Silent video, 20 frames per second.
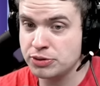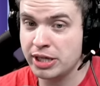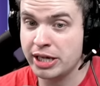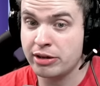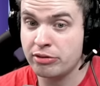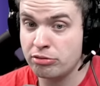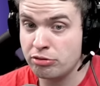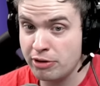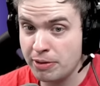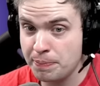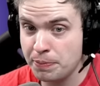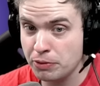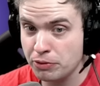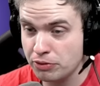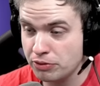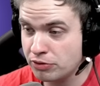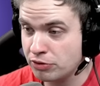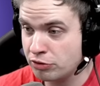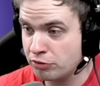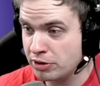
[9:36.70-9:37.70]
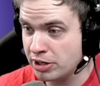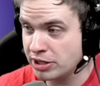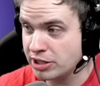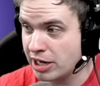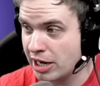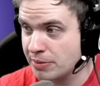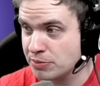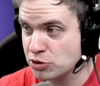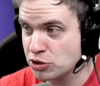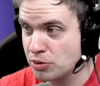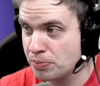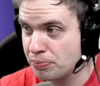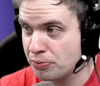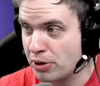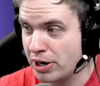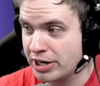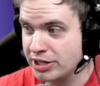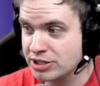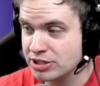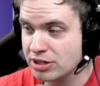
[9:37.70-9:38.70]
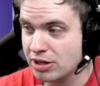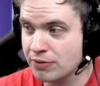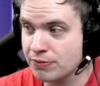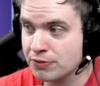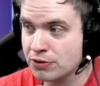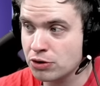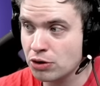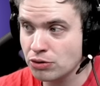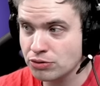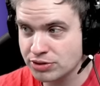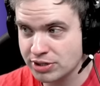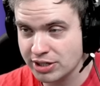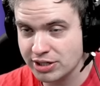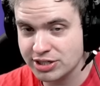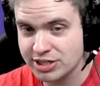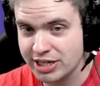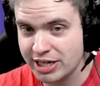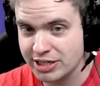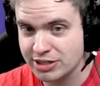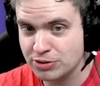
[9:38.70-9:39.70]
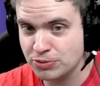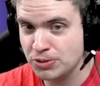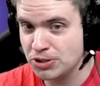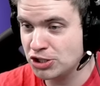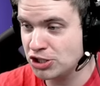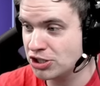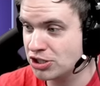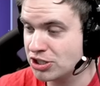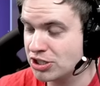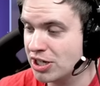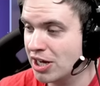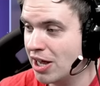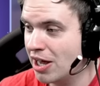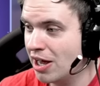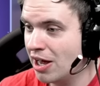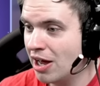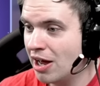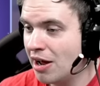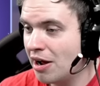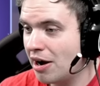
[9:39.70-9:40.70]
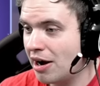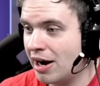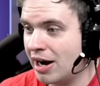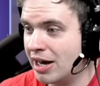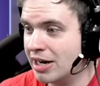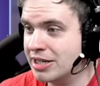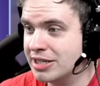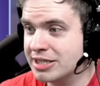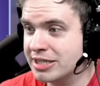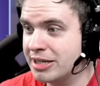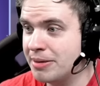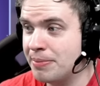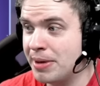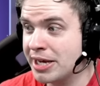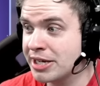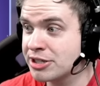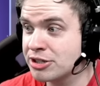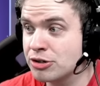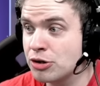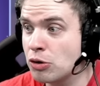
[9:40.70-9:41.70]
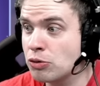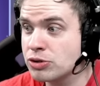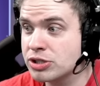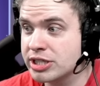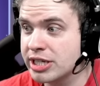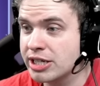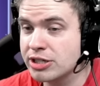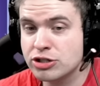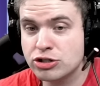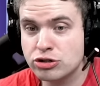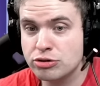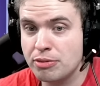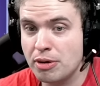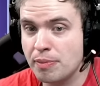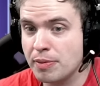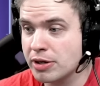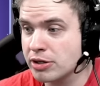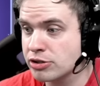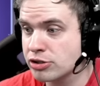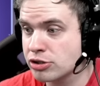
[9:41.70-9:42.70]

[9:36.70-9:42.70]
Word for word: like three times the price of clothing sets, which is honestly makes no sense to me, because